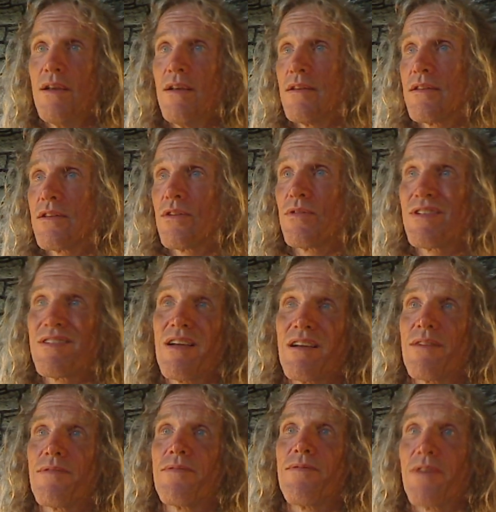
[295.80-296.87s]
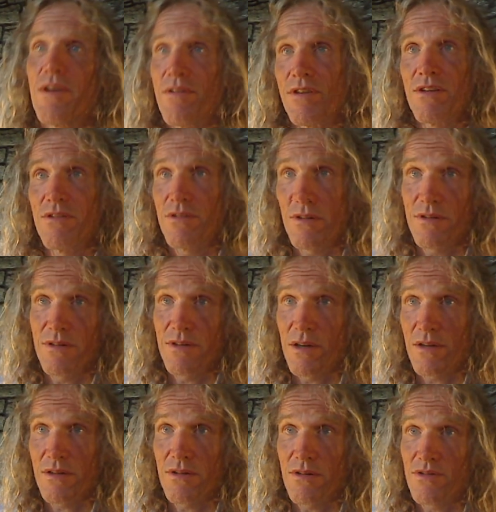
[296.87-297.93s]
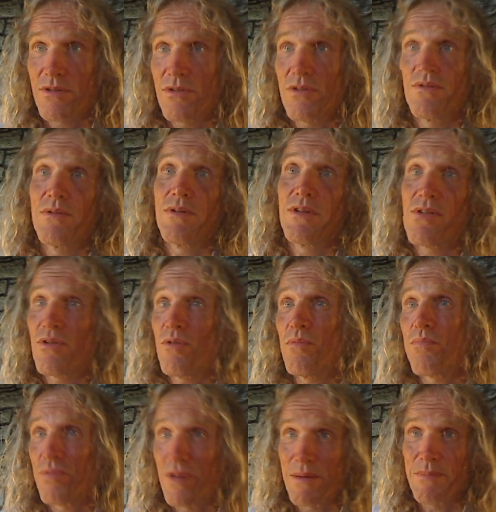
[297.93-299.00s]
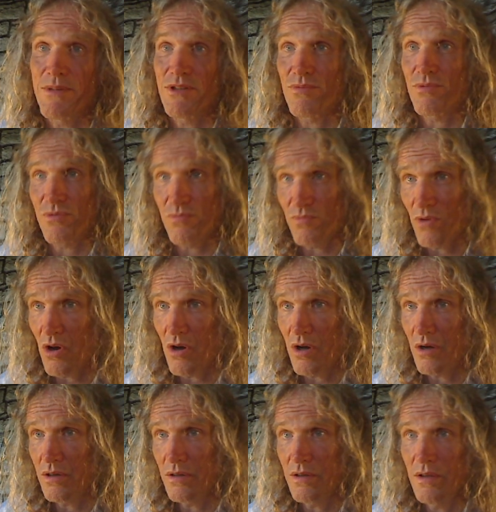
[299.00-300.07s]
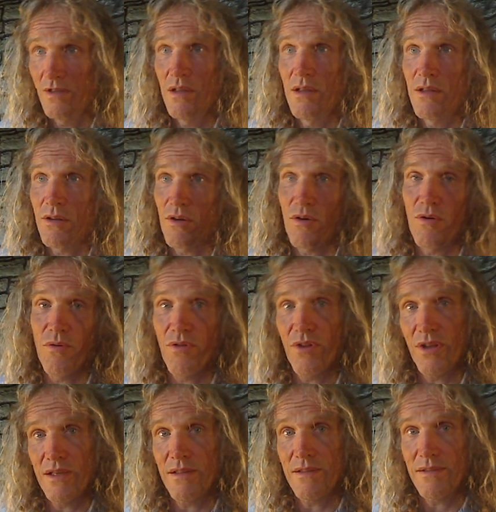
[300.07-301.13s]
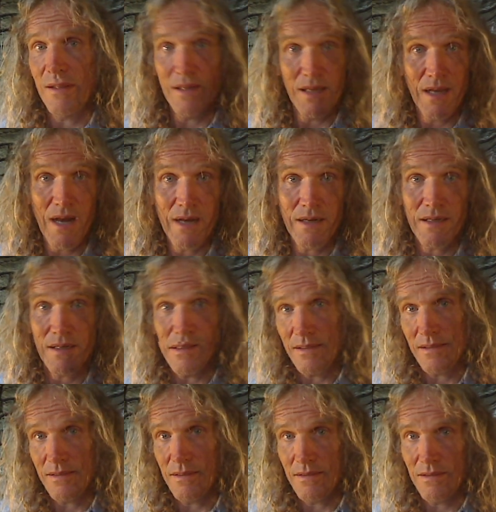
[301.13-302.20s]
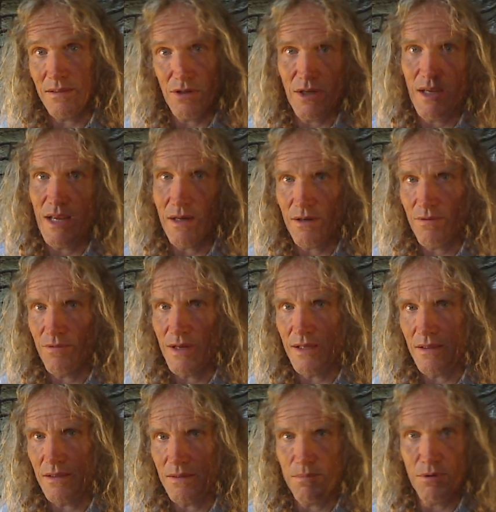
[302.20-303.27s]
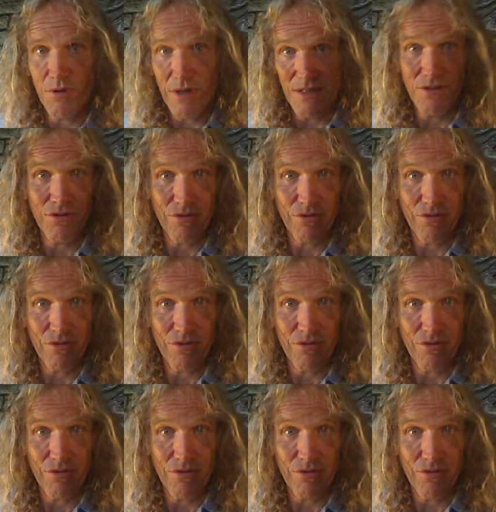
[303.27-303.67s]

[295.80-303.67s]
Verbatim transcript: So it's not a very good conductor. So his whole premise was wrong. The whole thing is idiotic in the sense that you can't create the potential